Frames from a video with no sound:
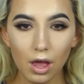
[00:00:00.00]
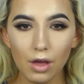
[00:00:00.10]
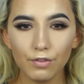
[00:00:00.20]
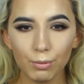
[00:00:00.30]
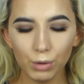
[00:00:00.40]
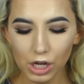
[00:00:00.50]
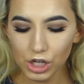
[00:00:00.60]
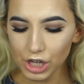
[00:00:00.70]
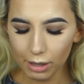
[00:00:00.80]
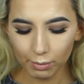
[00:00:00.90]
For blush,
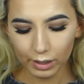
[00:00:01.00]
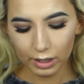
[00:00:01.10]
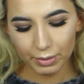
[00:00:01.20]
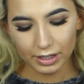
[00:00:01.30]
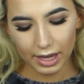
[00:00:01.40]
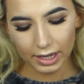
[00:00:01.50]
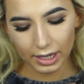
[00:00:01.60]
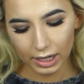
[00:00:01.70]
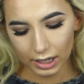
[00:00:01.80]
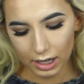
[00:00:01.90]
I'm going to be
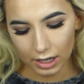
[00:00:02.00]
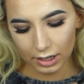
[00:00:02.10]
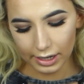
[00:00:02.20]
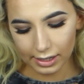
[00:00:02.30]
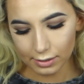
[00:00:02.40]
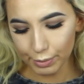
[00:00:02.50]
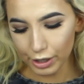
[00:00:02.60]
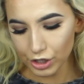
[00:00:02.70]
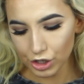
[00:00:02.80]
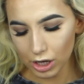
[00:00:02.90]
taking a NYX
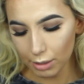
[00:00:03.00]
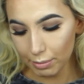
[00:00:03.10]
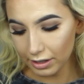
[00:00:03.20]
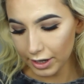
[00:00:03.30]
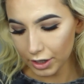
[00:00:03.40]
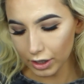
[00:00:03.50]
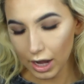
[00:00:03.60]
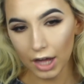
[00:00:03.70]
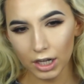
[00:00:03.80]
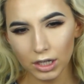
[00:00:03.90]
blush in
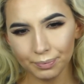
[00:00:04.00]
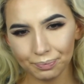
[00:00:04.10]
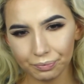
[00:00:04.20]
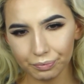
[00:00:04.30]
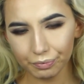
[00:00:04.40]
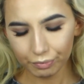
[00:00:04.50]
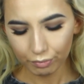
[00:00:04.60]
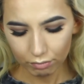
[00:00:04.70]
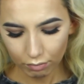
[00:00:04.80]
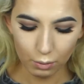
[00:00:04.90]
Terracotta
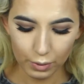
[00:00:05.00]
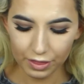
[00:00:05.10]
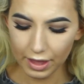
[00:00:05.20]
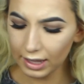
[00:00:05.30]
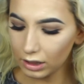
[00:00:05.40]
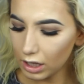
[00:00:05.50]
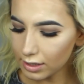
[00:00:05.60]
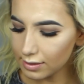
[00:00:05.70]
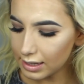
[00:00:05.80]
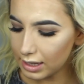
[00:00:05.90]
with a
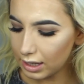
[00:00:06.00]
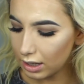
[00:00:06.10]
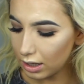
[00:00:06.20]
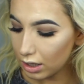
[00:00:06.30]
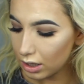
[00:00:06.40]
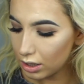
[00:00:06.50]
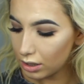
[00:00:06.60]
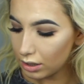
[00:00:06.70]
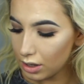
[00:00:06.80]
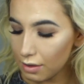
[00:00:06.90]
Luxie
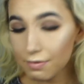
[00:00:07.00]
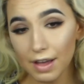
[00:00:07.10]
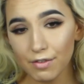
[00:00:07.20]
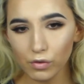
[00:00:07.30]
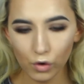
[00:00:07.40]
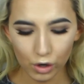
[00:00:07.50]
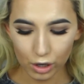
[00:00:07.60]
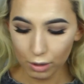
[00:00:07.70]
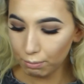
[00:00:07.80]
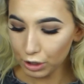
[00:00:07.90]
504
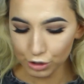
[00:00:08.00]
blush